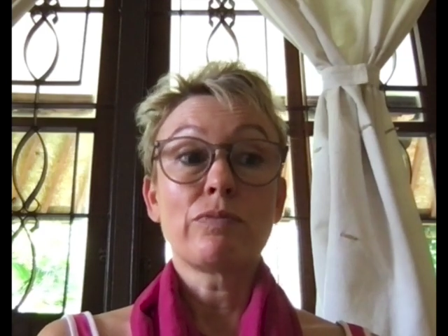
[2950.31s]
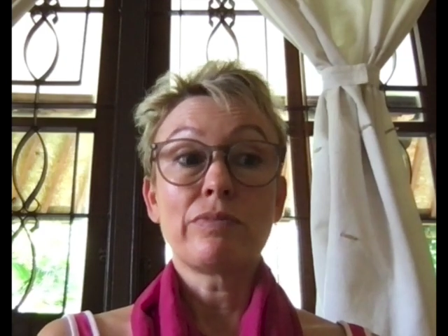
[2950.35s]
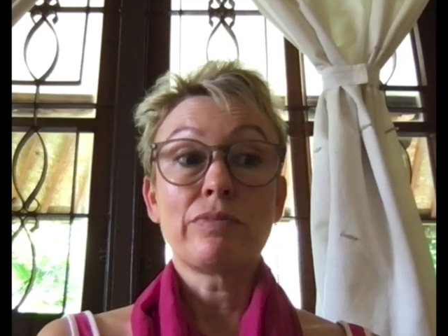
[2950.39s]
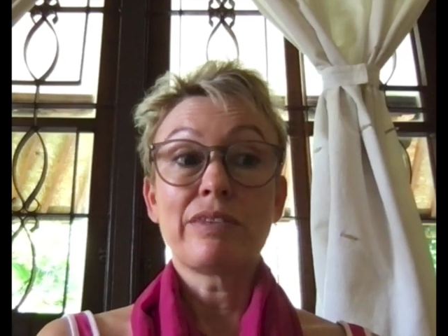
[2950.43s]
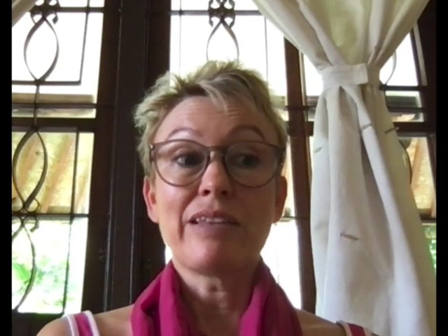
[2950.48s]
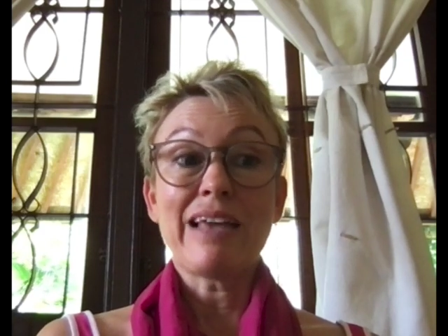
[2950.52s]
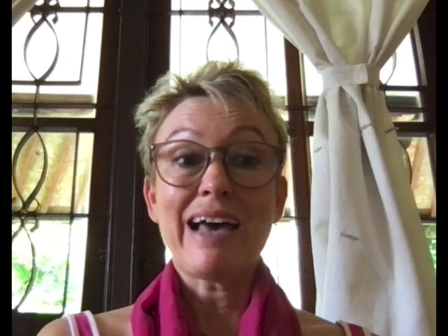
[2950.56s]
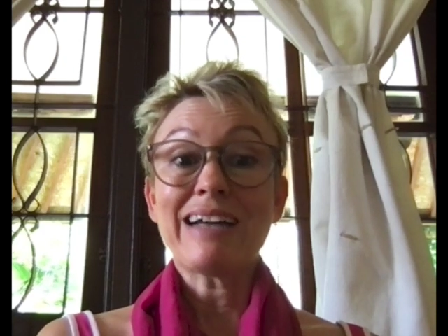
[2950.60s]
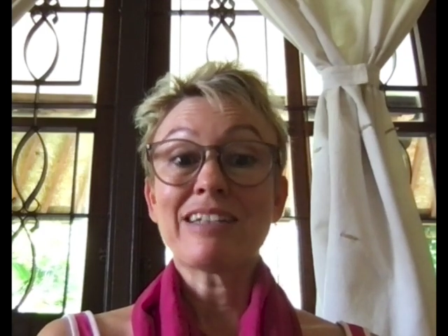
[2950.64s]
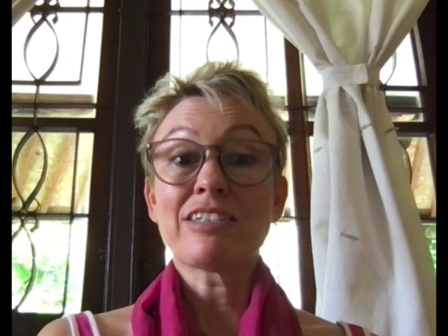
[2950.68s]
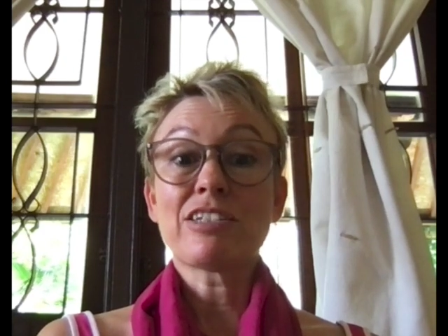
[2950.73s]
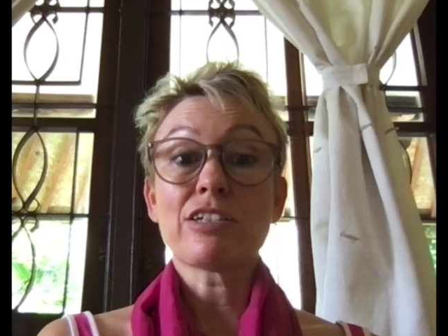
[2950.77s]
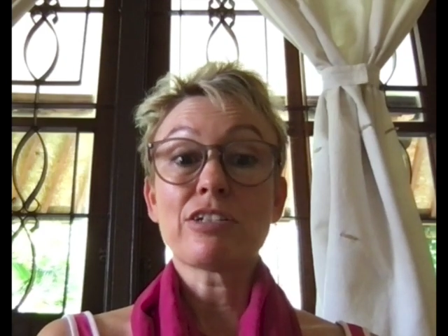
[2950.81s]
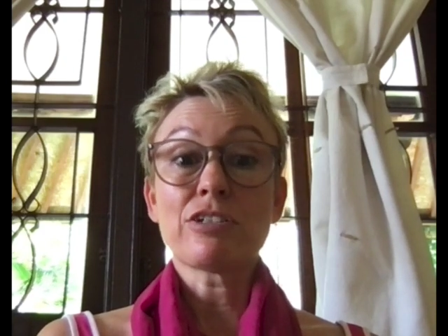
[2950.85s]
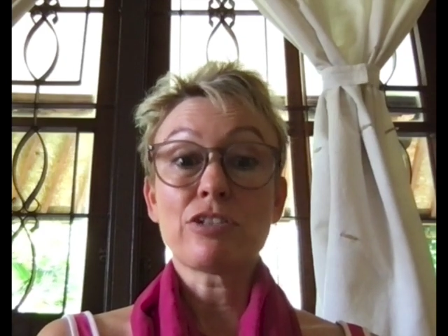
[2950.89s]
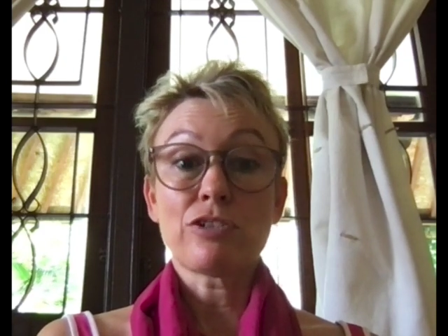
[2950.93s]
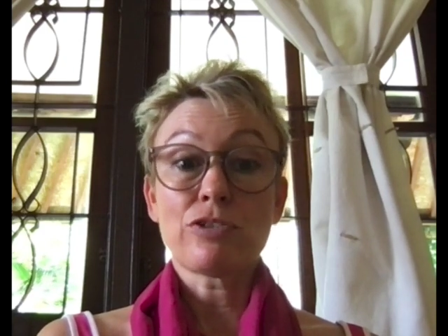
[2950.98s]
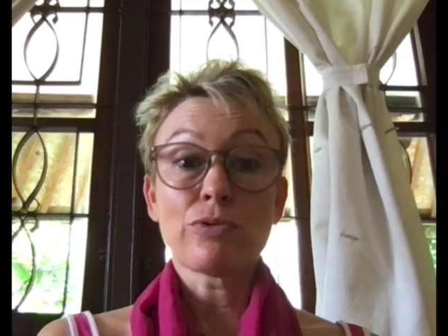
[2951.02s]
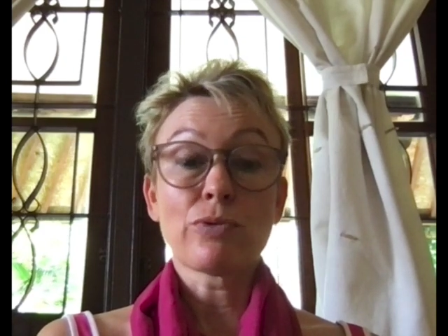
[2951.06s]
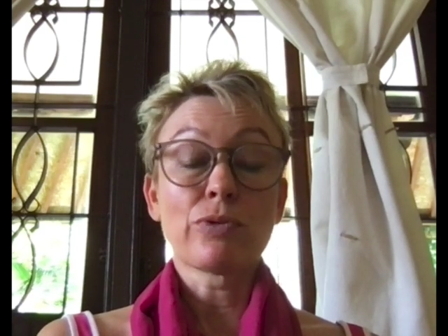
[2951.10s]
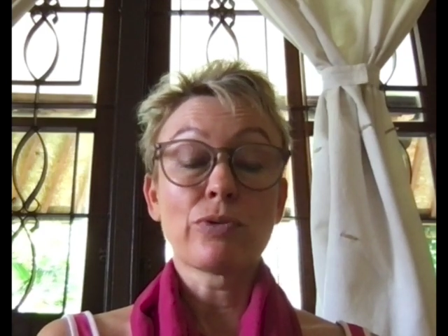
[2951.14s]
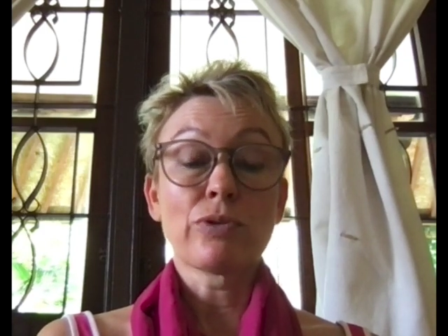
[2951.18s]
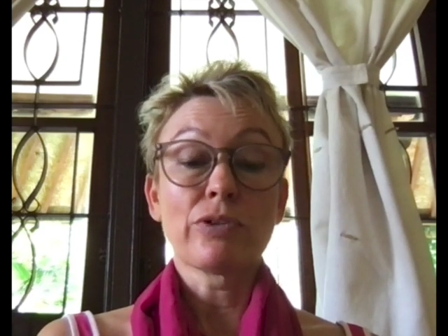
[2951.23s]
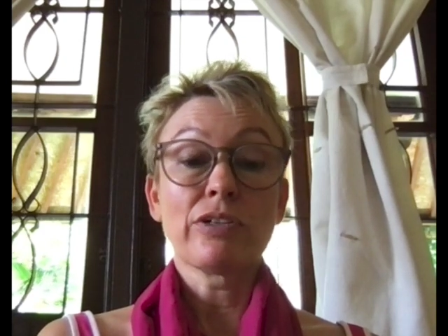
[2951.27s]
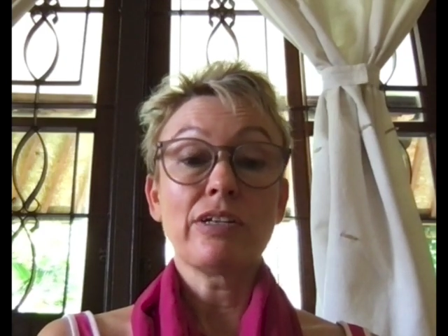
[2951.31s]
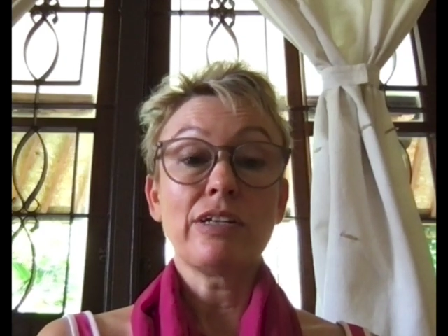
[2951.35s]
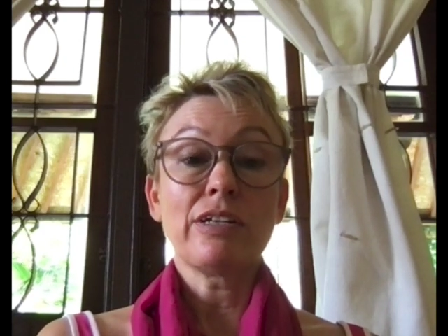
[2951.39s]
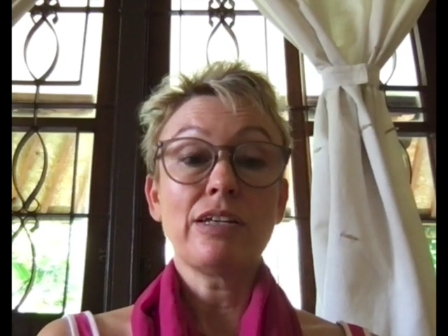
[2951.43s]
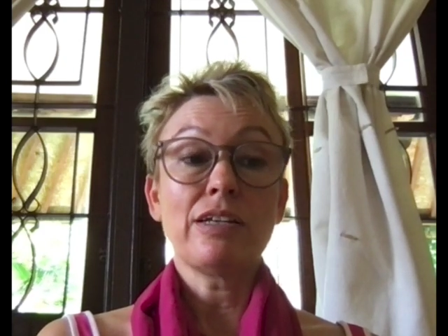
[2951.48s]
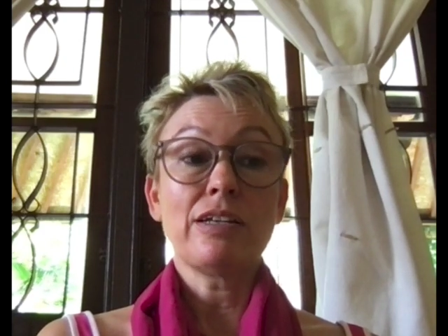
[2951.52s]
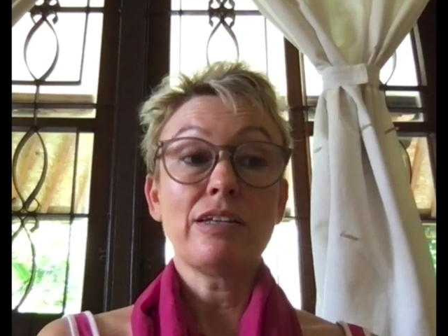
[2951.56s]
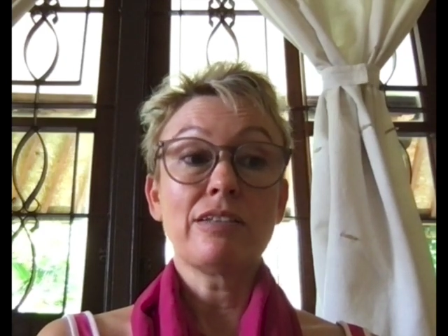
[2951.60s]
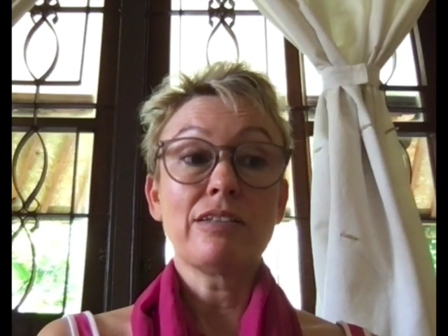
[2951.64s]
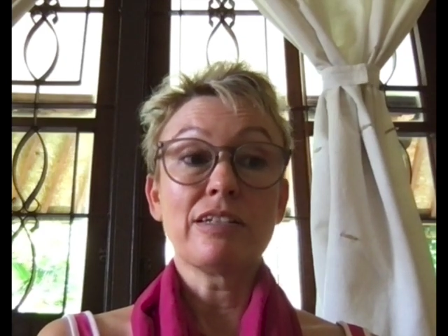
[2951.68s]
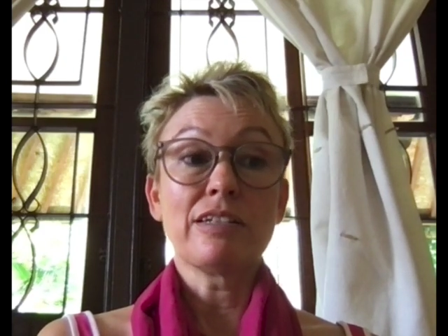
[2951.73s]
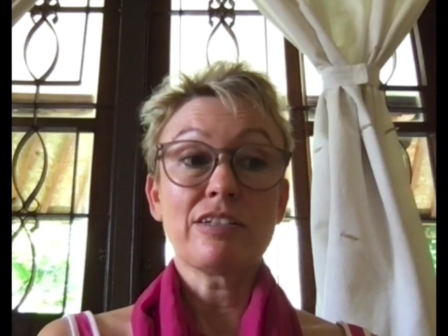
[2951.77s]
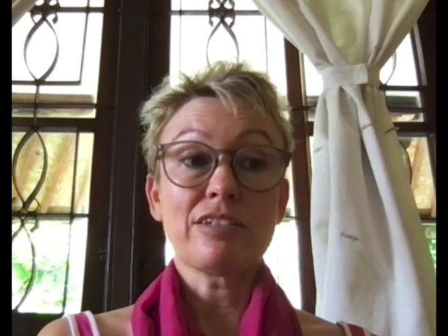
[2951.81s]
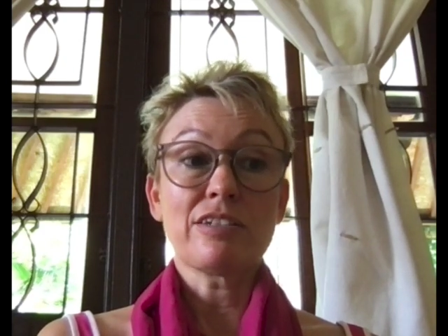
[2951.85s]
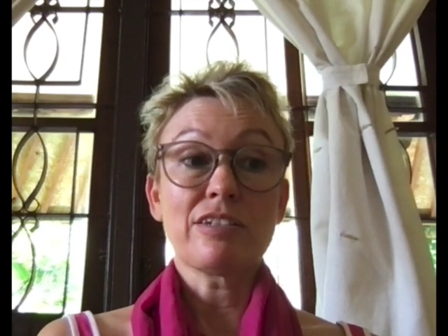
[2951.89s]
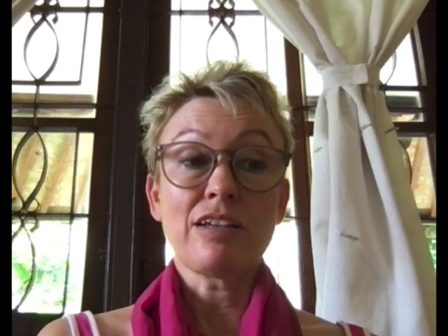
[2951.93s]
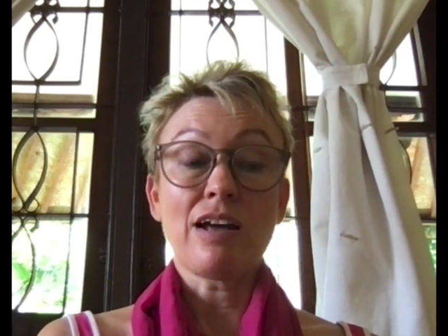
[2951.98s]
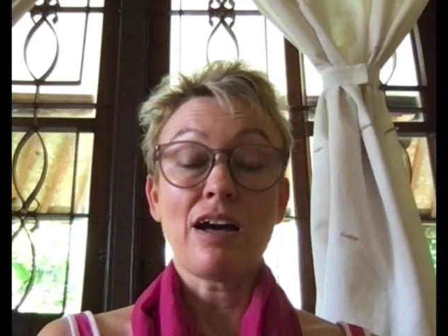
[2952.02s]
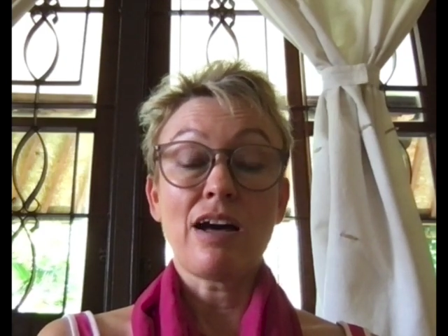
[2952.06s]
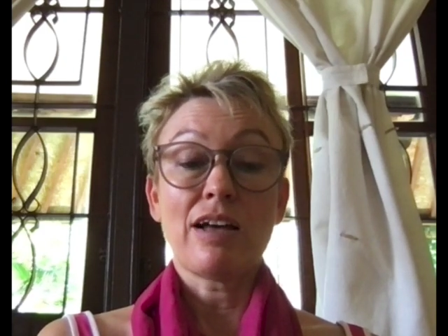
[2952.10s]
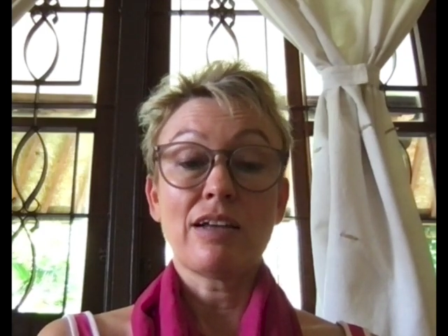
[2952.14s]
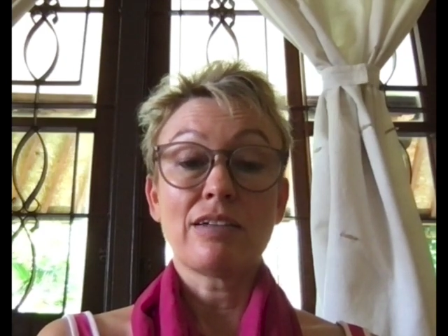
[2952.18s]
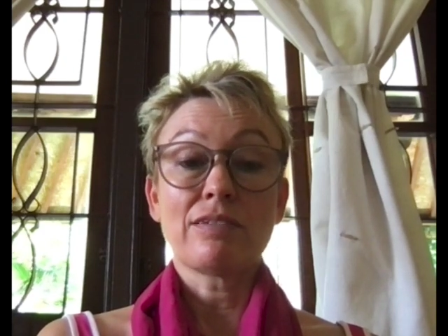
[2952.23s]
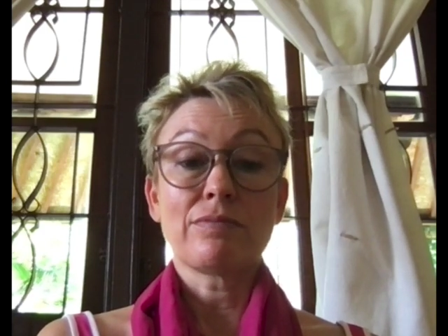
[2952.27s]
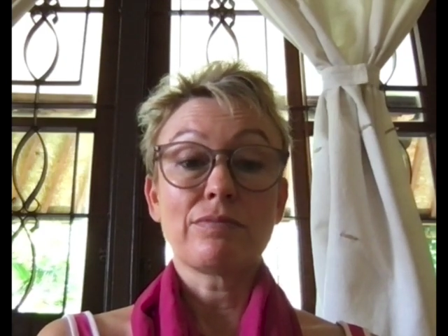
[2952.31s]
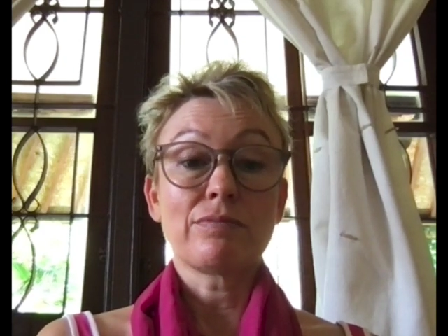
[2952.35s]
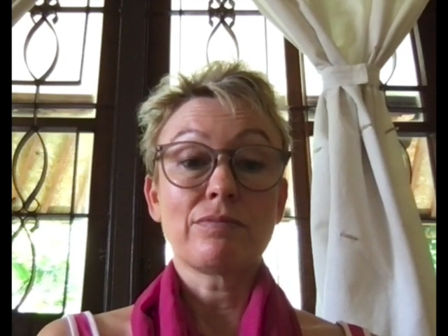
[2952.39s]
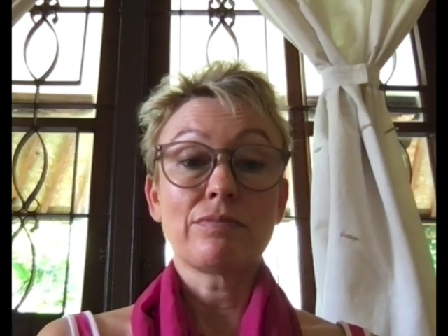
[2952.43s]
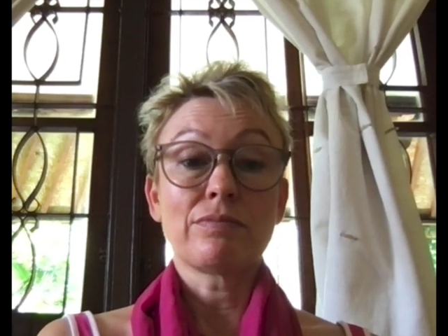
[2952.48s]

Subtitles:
That's a story that's not